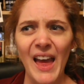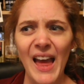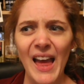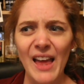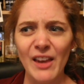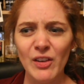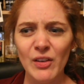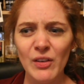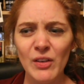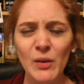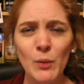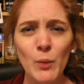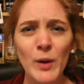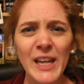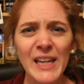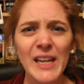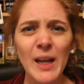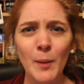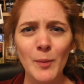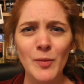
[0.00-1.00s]
and when
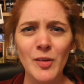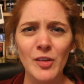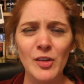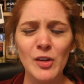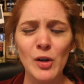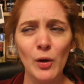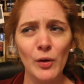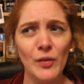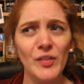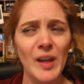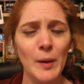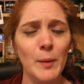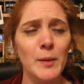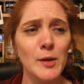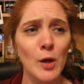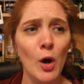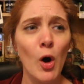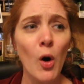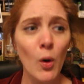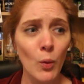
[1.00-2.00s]
it comes into contact
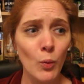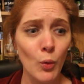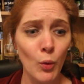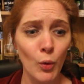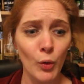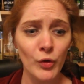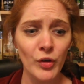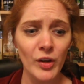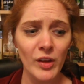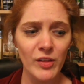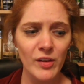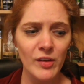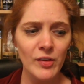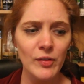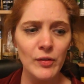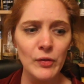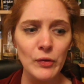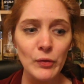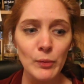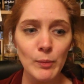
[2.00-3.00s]
with the hot water, this
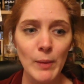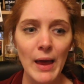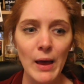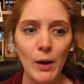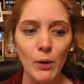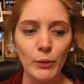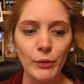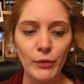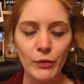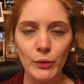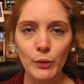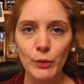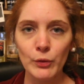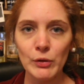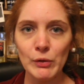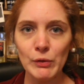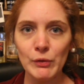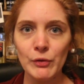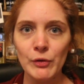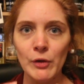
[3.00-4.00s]
smell
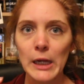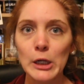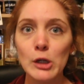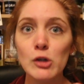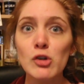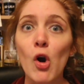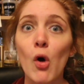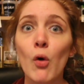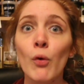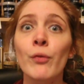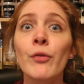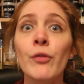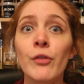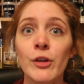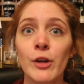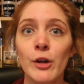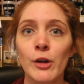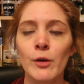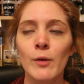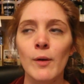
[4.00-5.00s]
sort of engulfs
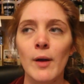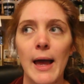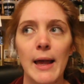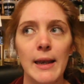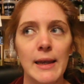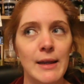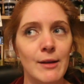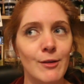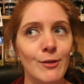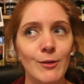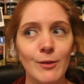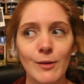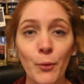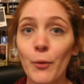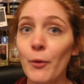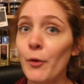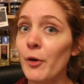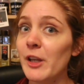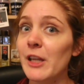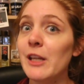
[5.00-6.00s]
you and it's
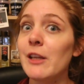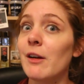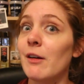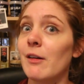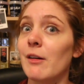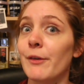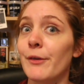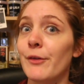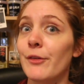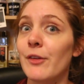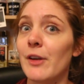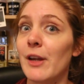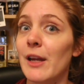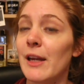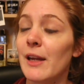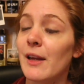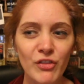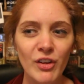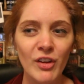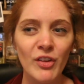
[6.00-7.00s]
pretty nasty.
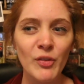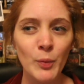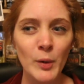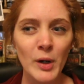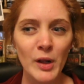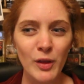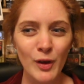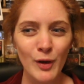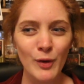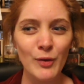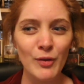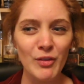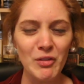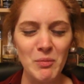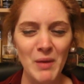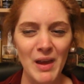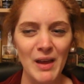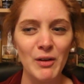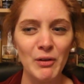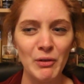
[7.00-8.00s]
It's just one of those
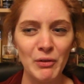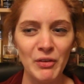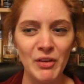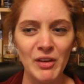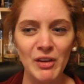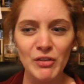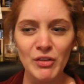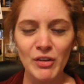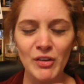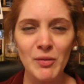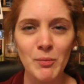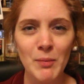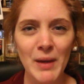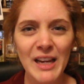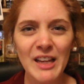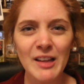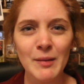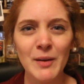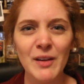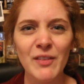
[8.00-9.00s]
smells that just
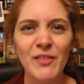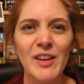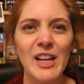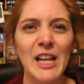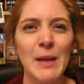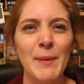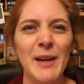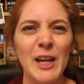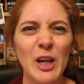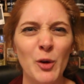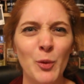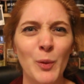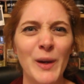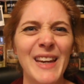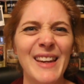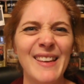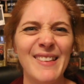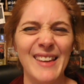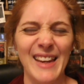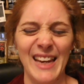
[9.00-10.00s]
makes me feel a bit
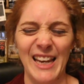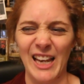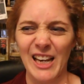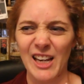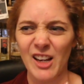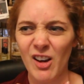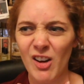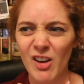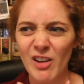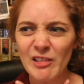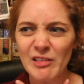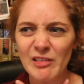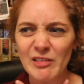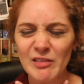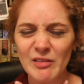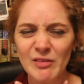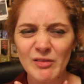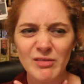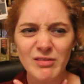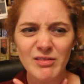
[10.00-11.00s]
queasy, and I can't
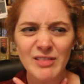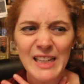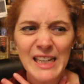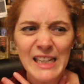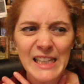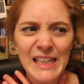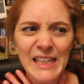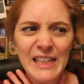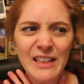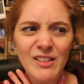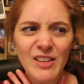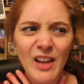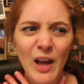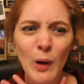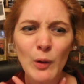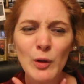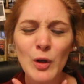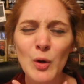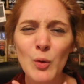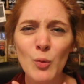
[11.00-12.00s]
really
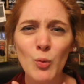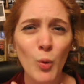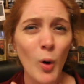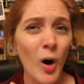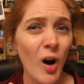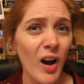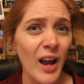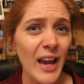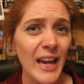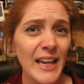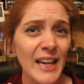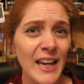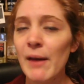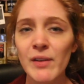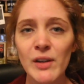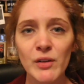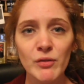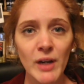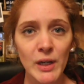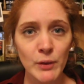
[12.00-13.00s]
tell you why.
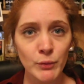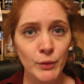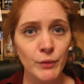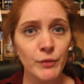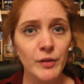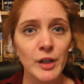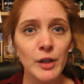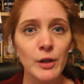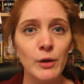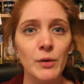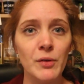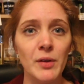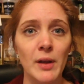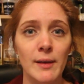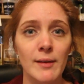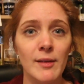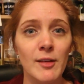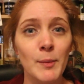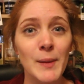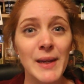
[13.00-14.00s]
Having read reviews
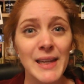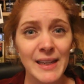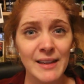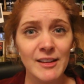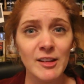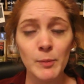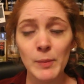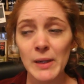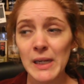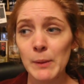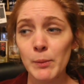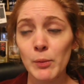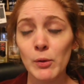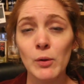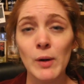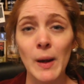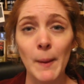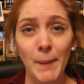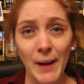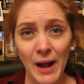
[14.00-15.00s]
and speaking to
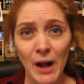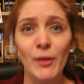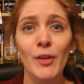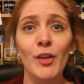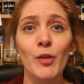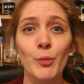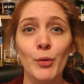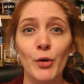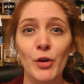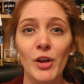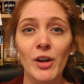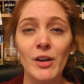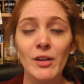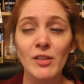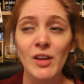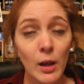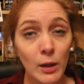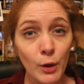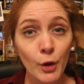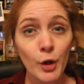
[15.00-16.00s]
people about this
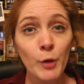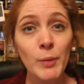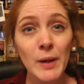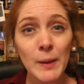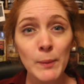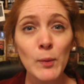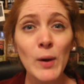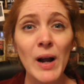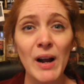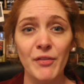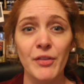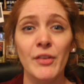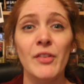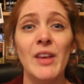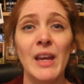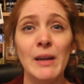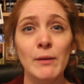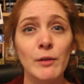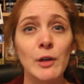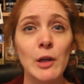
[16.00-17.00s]
product, a lot of people have the
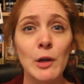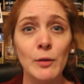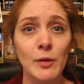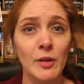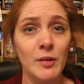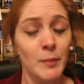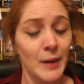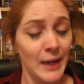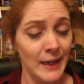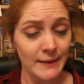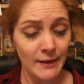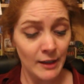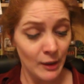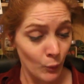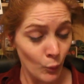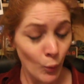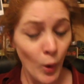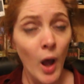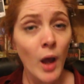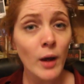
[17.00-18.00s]
same views as me, that
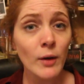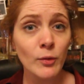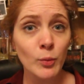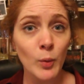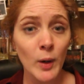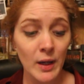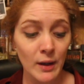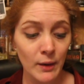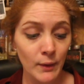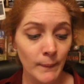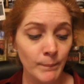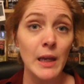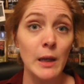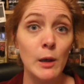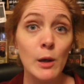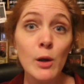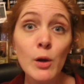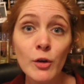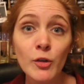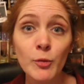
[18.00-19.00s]
it works well, it
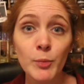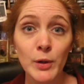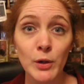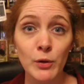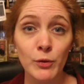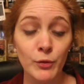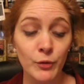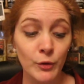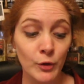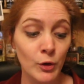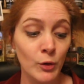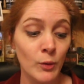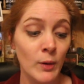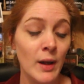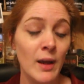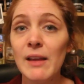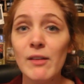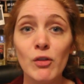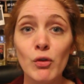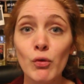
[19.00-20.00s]
looks beautiful,
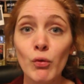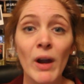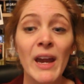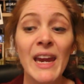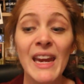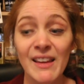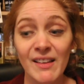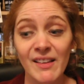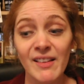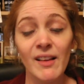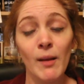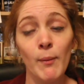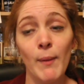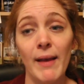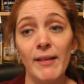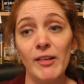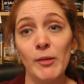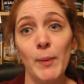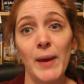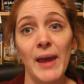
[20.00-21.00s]
it's great in some
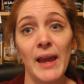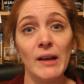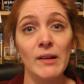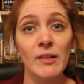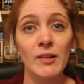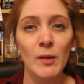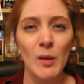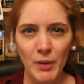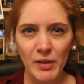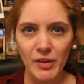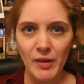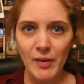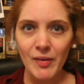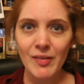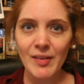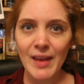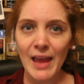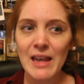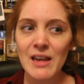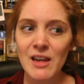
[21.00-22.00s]
aspects, but the
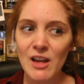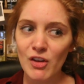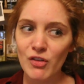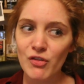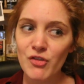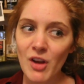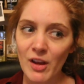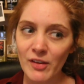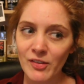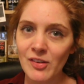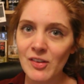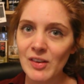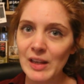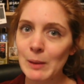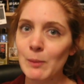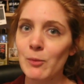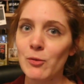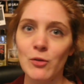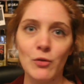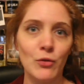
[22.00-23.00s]
scent just
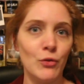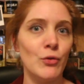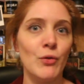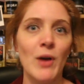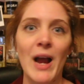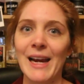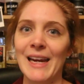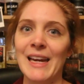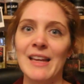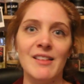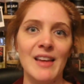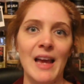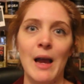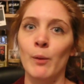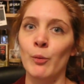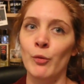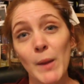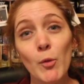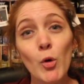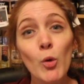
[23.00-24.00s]
seems to drag it
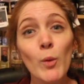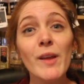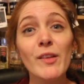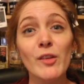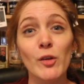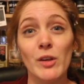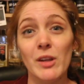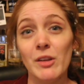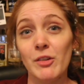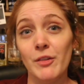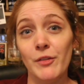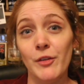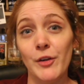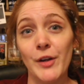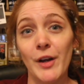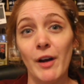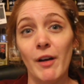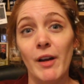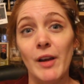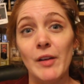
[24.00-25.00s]
down. I'm always honest with you
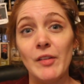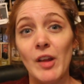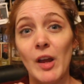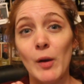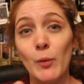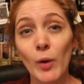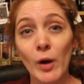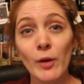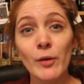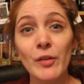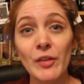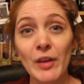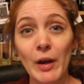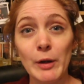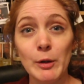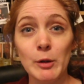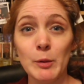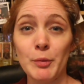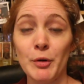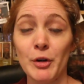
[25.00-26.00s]
guys, I won't
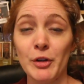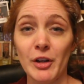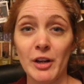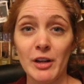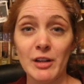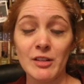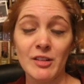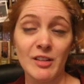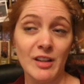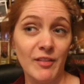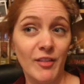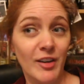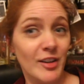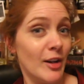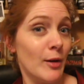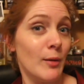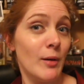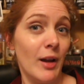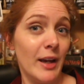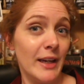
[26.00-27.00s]
sell you a product if I
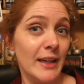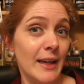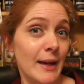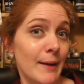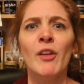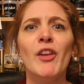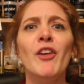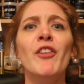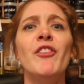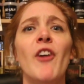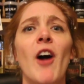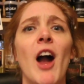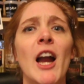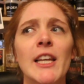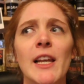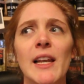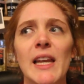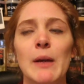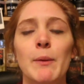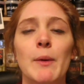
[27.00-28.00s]
don't like it. So
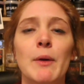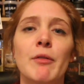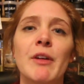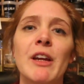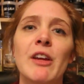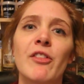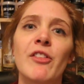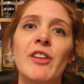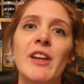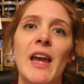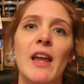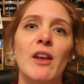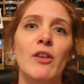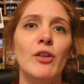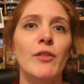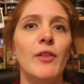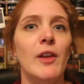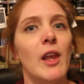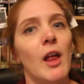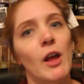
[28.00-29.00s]
finally, we reached the
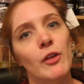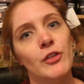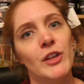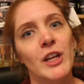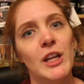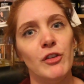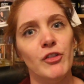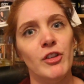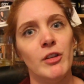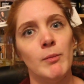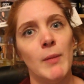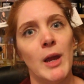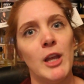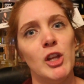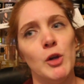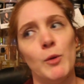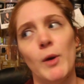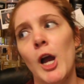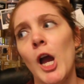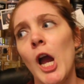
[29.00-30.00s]
end of the Lush kitchen
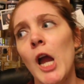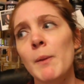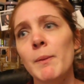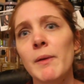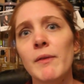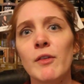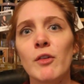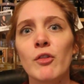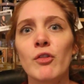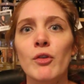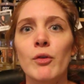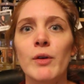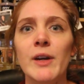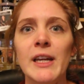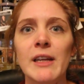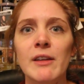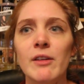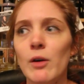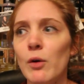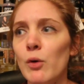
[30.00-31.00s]
menu. I hope you've
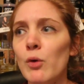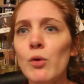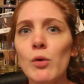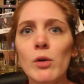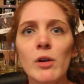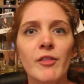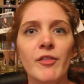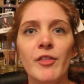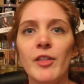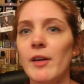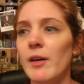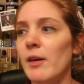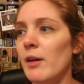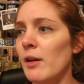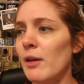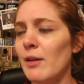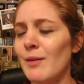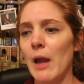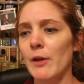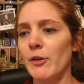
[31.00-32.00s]
enjoyed all of
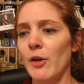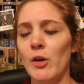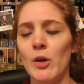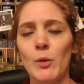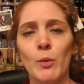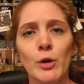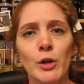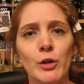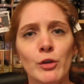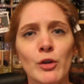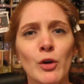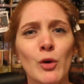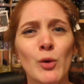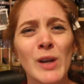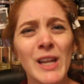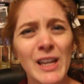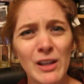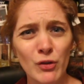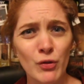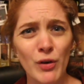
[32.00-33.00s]
the, I don't know what you'd
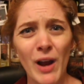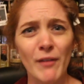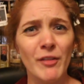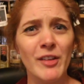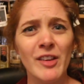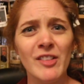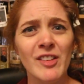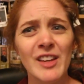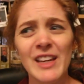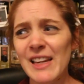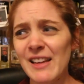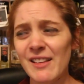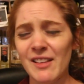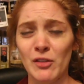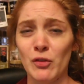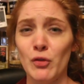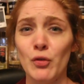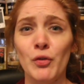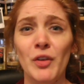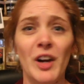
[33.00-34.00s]
call it, travesties
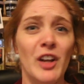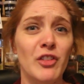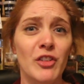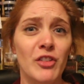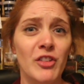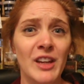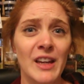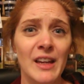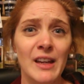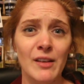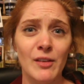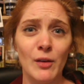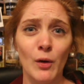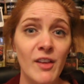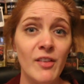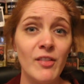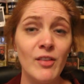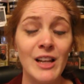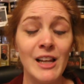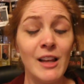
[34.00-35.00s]
and tragedies.
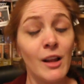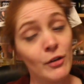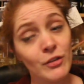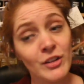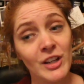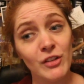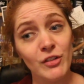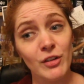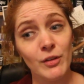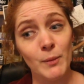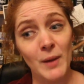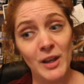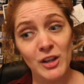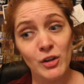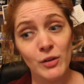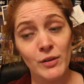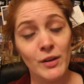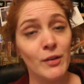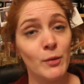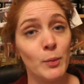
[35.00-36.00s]
This Lush kitchen
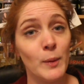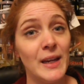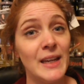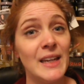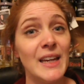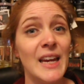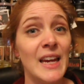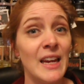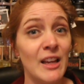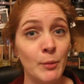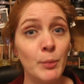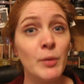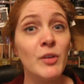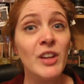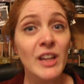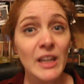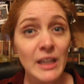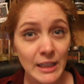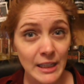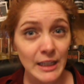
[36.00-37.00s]
menu this week is
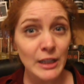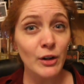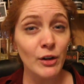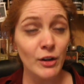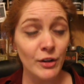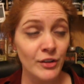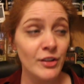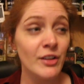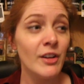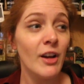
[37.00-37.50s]
particularly good.